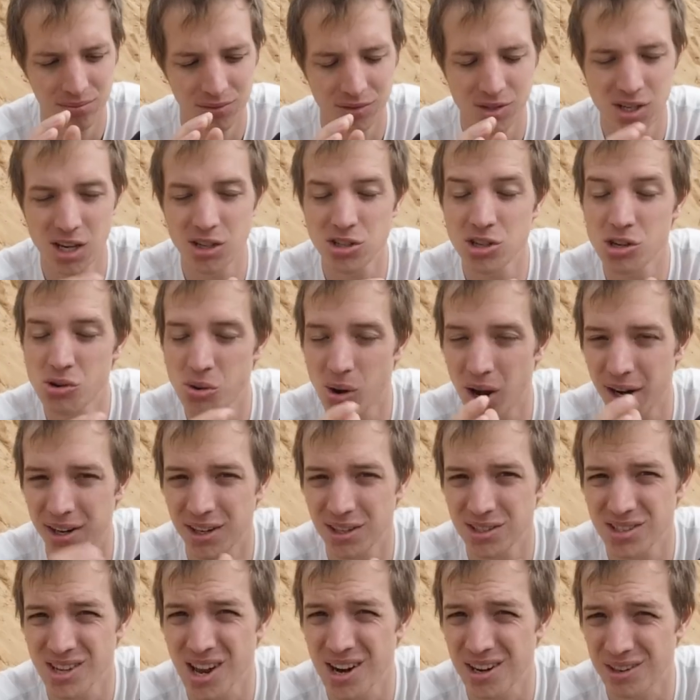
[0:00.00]
It's actually quite an
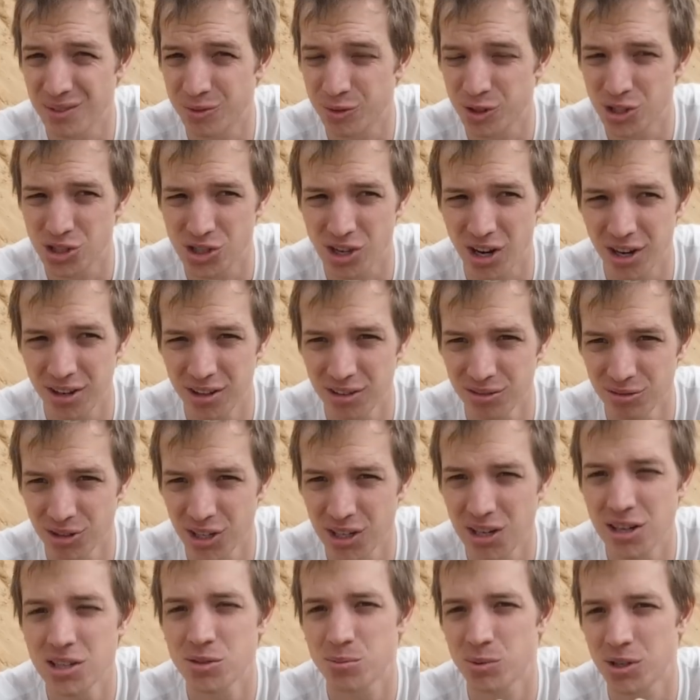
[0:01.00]
exciting feature. I didn't
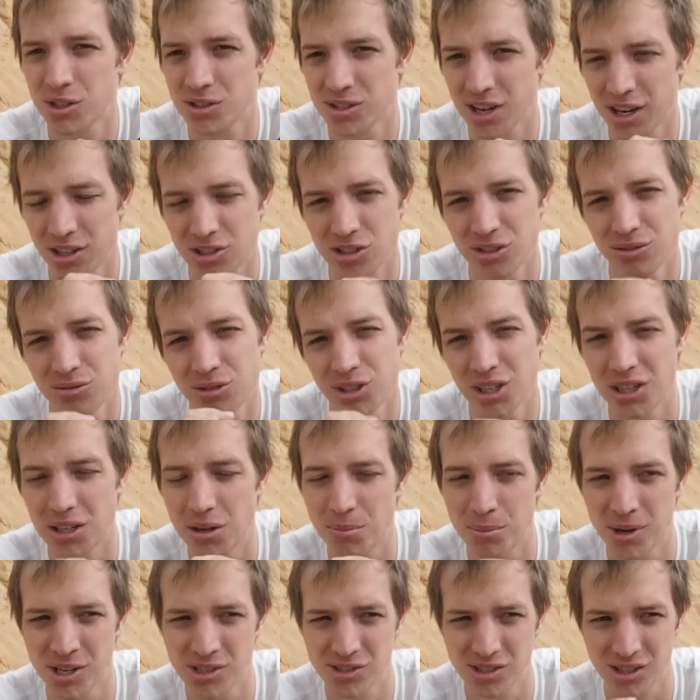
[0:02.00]
realize, but it's actually really
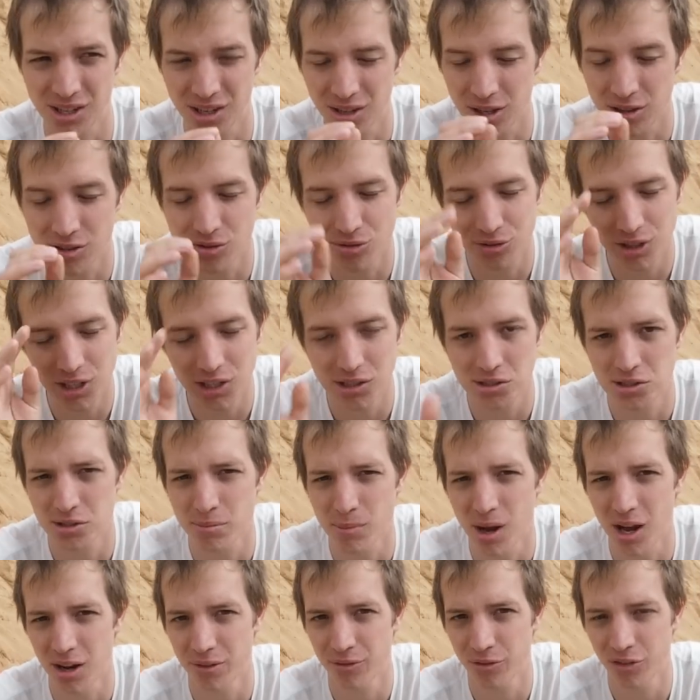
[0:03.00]
amazing. It's a really
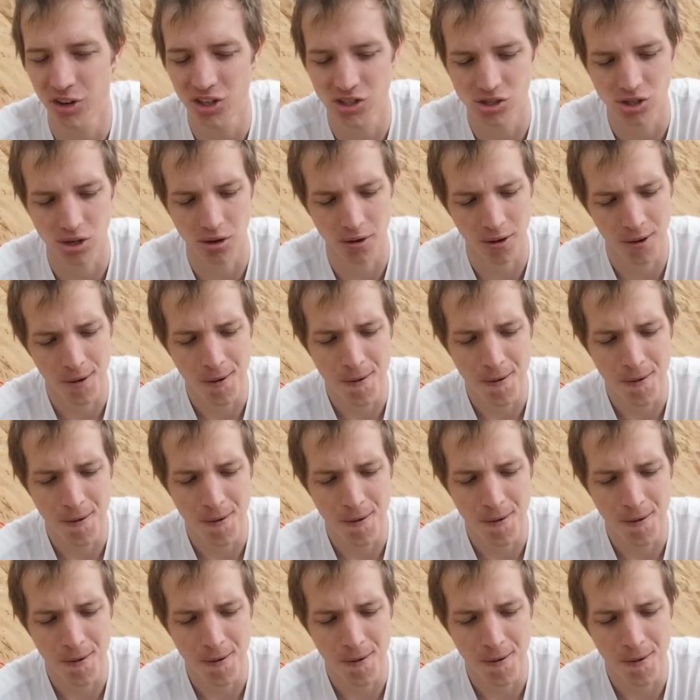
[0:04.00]
smart feature.